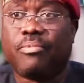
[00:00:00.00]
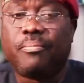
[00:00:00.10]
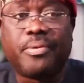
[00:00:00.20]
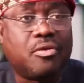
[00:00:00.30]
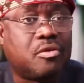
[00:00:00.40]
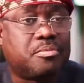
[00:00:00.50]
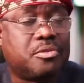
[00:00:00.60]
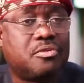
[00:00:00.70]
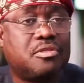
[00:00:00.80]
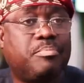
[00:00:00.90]
public
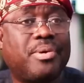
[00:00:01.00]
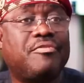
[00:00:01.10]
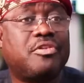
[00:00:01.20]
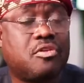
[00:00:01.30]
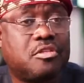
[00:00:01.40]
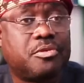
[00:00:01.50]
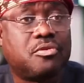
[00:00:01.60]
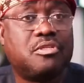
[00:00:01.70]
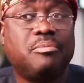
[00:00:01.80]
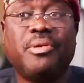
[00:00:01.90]
hospitals, private
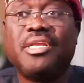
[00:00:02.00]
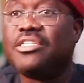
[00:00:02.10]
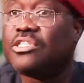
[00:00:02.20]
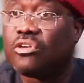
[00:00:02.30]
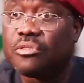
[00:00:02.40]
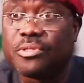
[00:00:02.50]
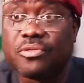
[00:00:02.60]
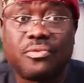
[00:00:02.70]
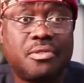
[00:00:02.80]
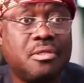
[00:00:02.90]
hospitals, military
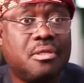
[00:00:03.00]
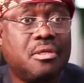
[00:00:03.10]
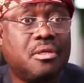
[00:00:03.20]
hospitals,